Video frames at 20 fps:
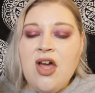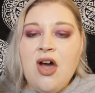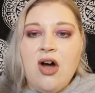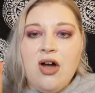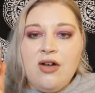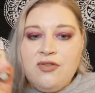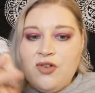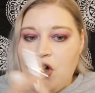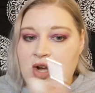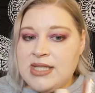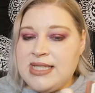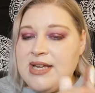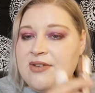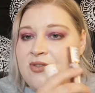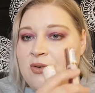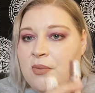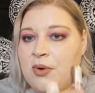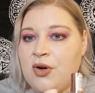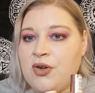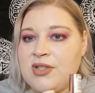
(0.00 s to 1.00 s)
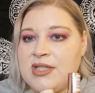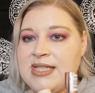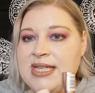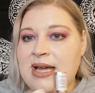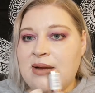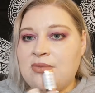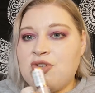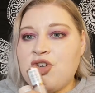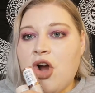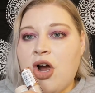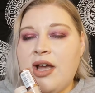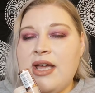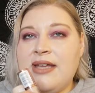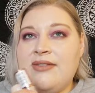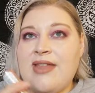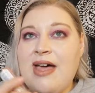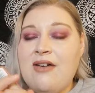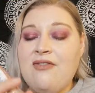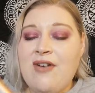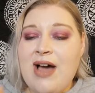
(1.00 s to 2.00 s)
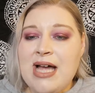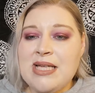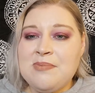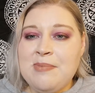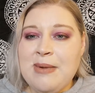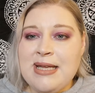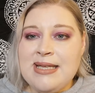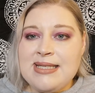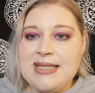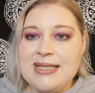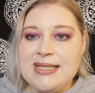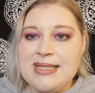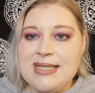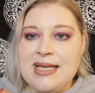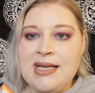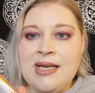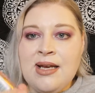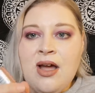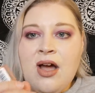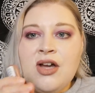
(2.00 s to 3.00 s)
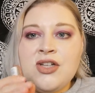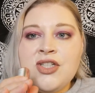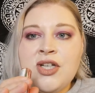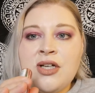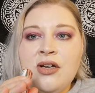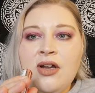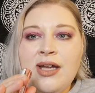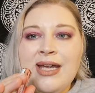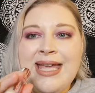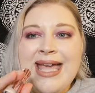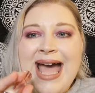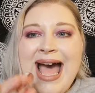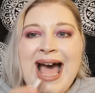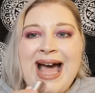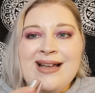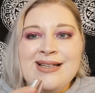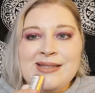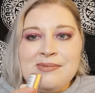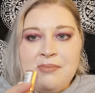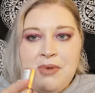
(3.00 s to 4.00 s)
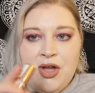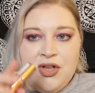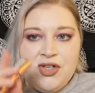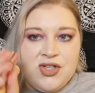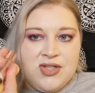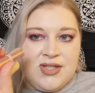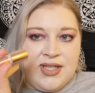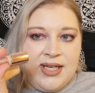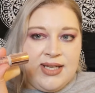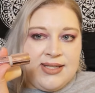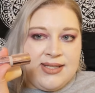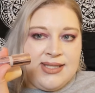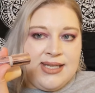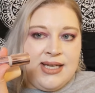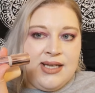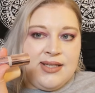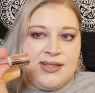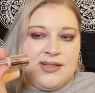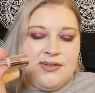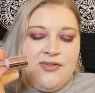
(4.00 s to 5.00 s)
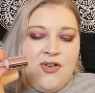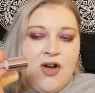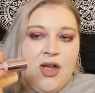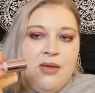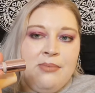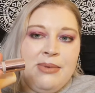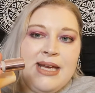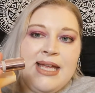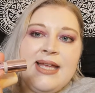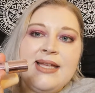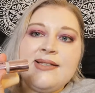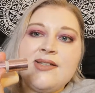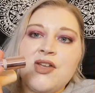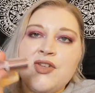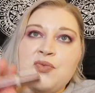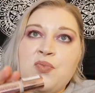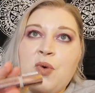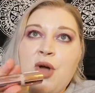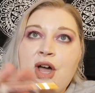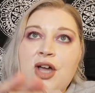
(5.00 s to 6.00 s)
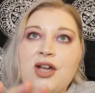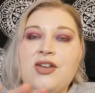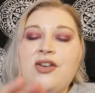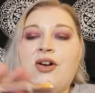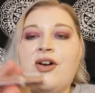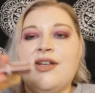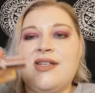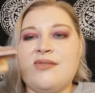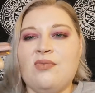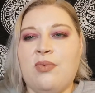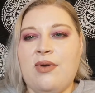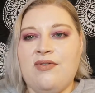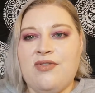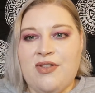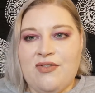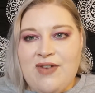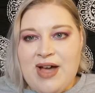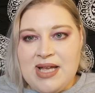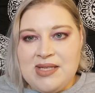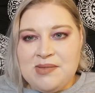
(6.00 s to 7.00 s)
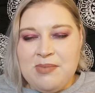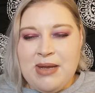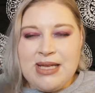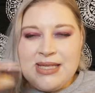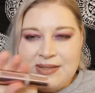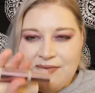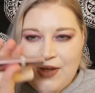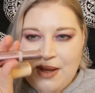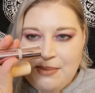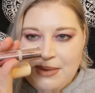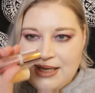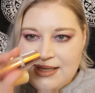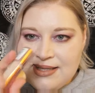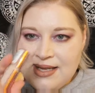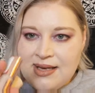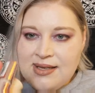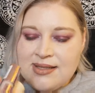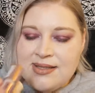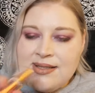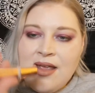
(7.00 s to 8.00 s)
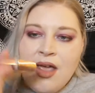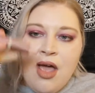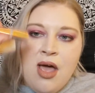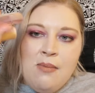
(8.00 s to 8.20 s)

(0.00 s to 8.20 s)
I've got a different one on today. I'm trying their Fast Base concealer. I don't like it as much as the Conceal and Define, but it does work nice with the Fast Base, if that makes sense.